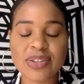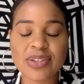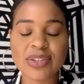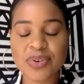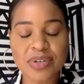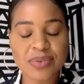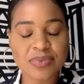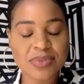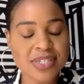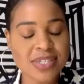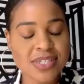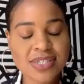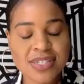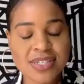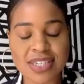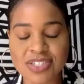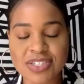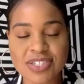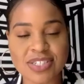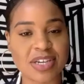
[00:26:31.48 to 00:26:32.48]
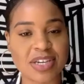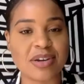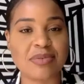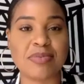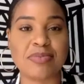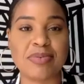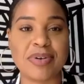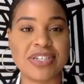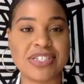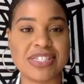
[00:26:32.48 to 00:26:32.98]
were such a terrible
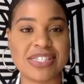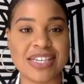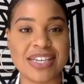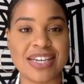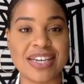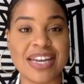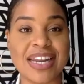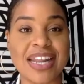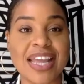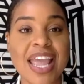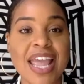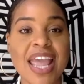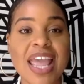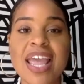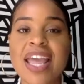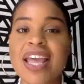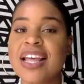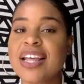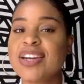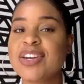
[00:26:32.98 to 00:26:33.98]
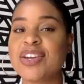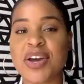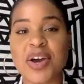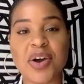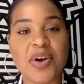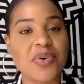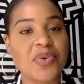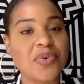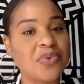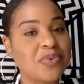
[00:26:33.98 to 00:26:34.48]
person.
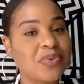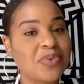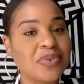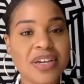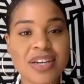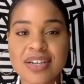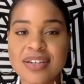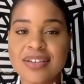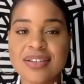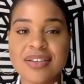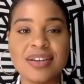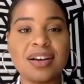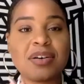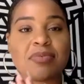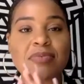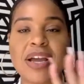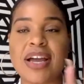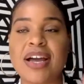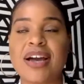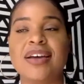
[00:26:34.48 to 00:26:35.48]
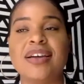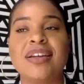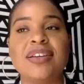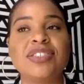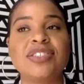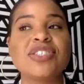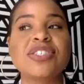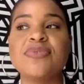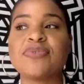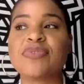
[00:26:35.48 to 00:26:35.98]
No, oh my God,
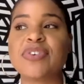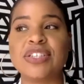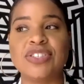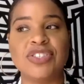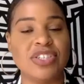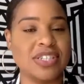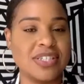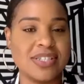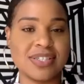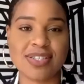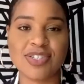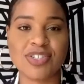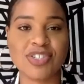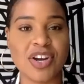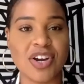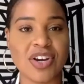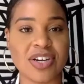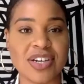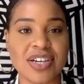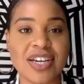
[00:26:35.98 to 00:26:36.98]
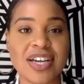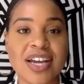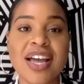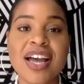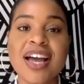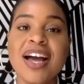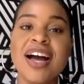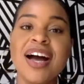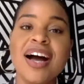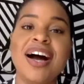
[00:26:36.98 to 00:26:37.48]
just vicious, a shark.
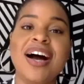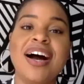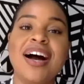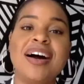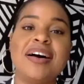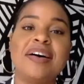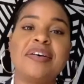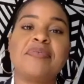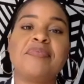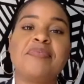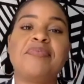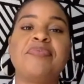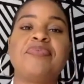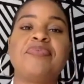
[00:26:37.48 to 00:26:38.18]
Um,